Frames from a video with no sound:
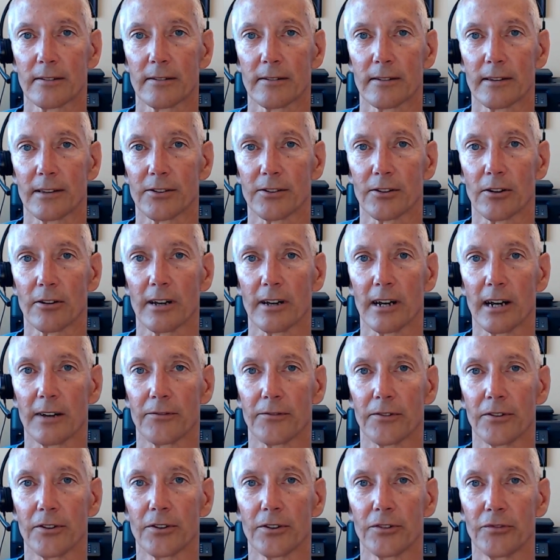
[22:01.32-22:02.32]
that's all I
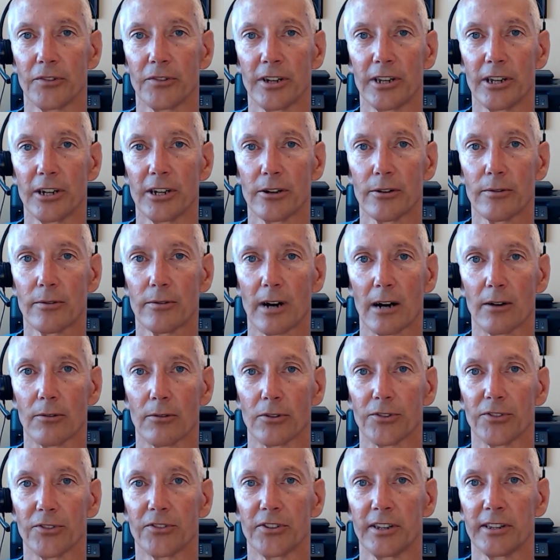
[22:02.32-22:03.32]
have for this video. I
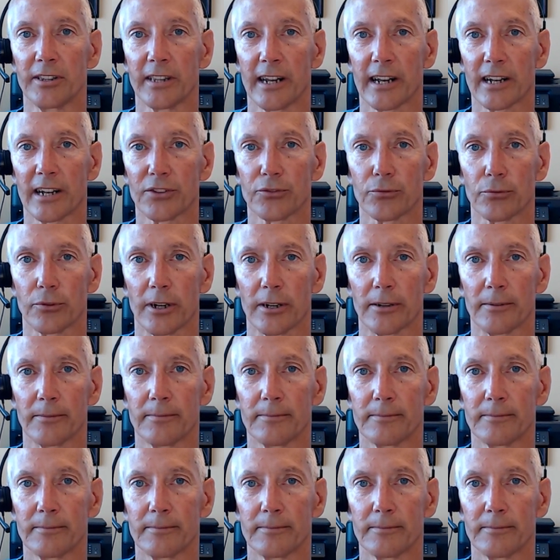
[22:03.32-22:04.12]
will see you in the next one.